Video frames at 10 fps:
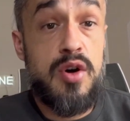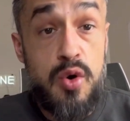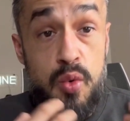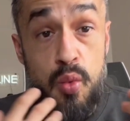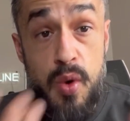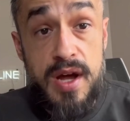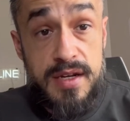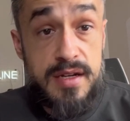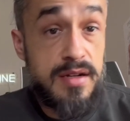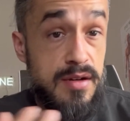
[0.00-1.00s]

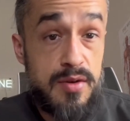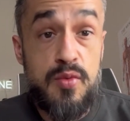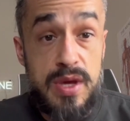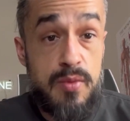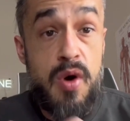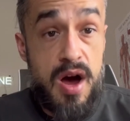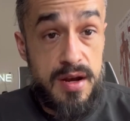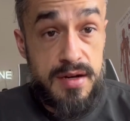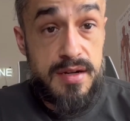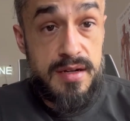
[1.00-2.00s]
what we
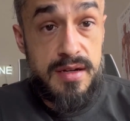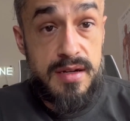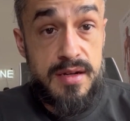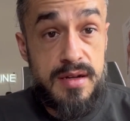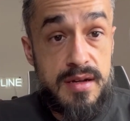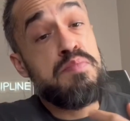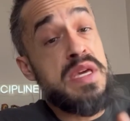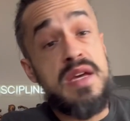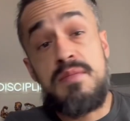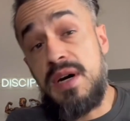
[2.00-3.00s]
want,
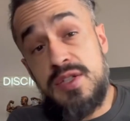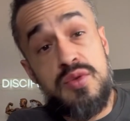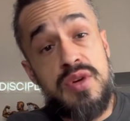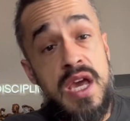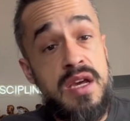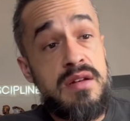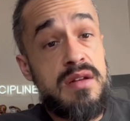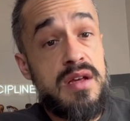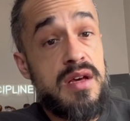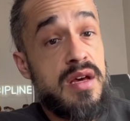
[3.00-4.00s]
be it muscle
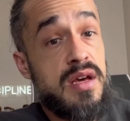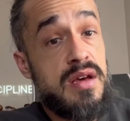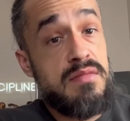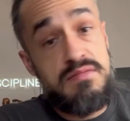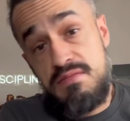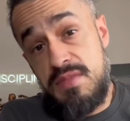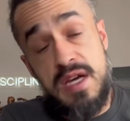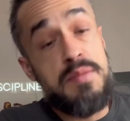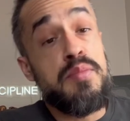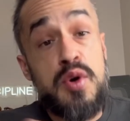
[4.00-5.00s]
gain,
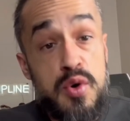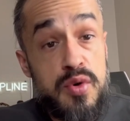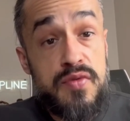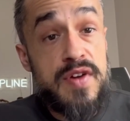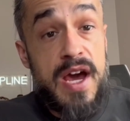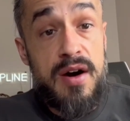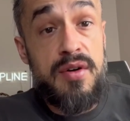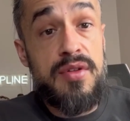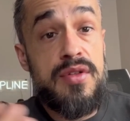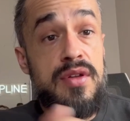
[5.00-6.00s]
improved
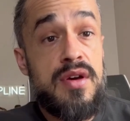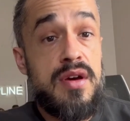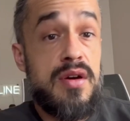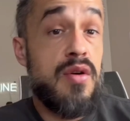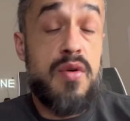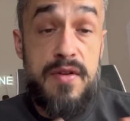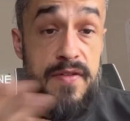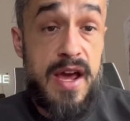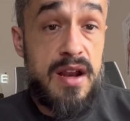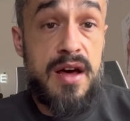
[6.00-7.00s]
health, or
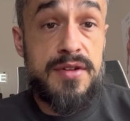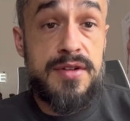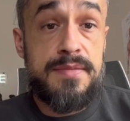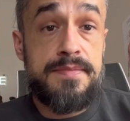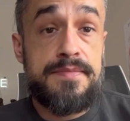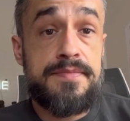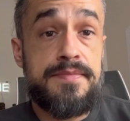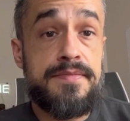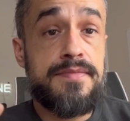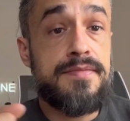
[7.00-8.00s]
fat loss.
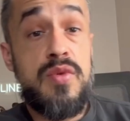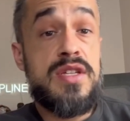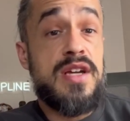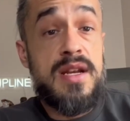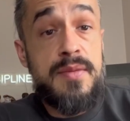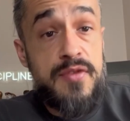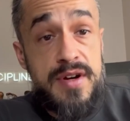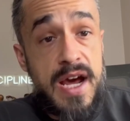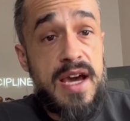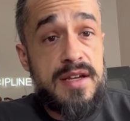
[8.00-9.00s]
We sign up for
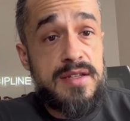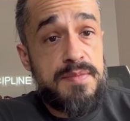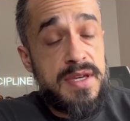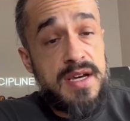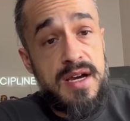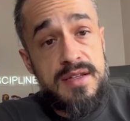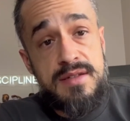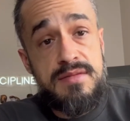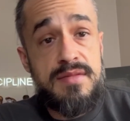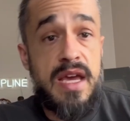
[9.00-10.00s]
diets
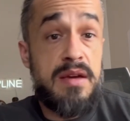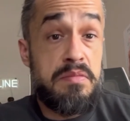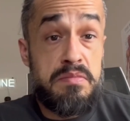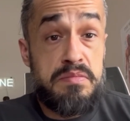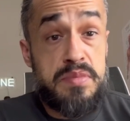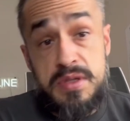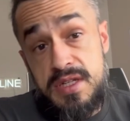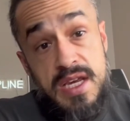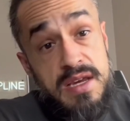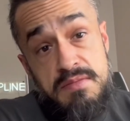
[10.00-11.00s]
because they
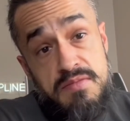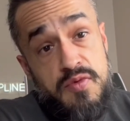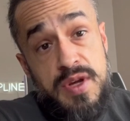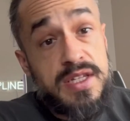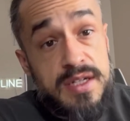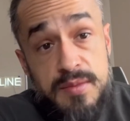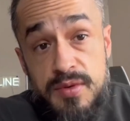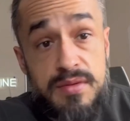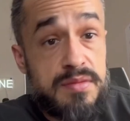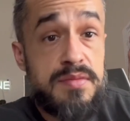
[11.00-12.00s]
seem
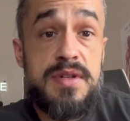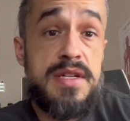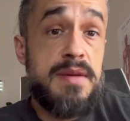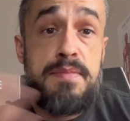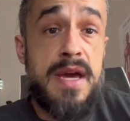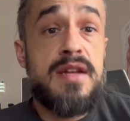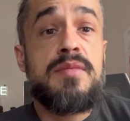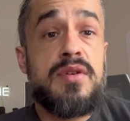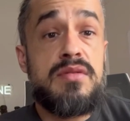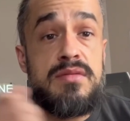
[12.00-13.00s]
reasonable,
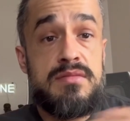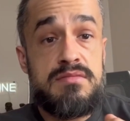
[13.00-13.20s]
dependable,